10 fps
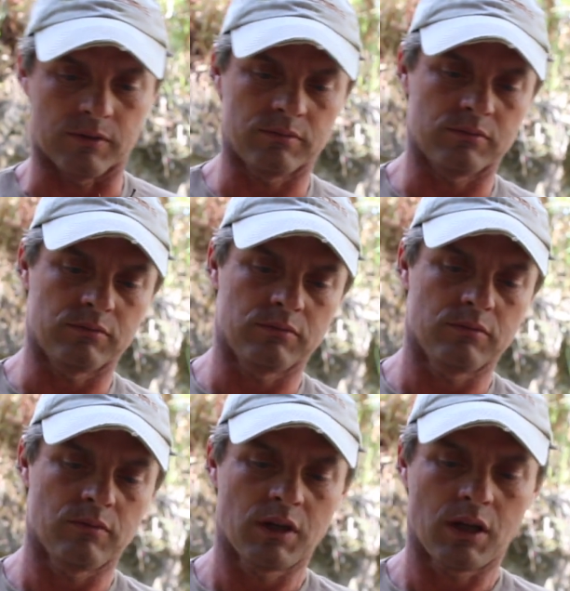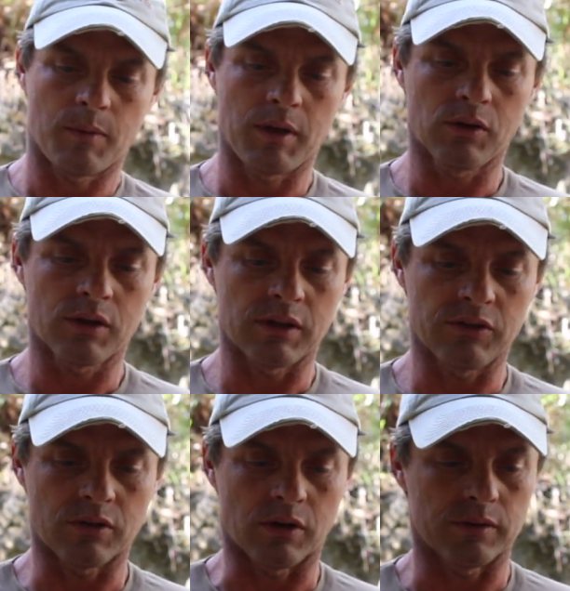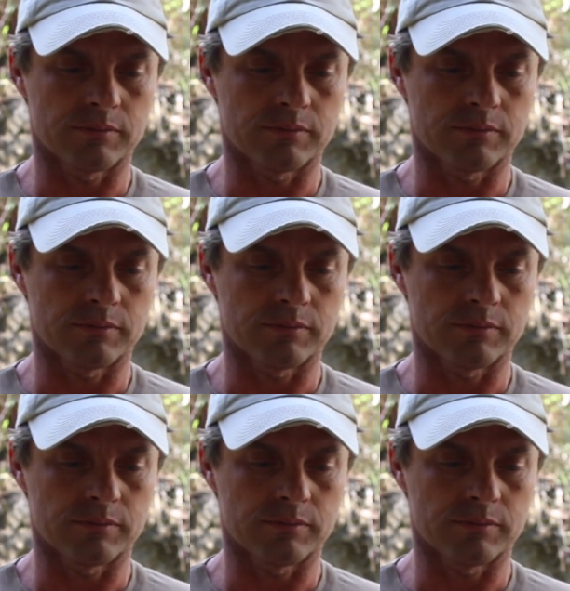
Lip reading: I mean, look at this guy.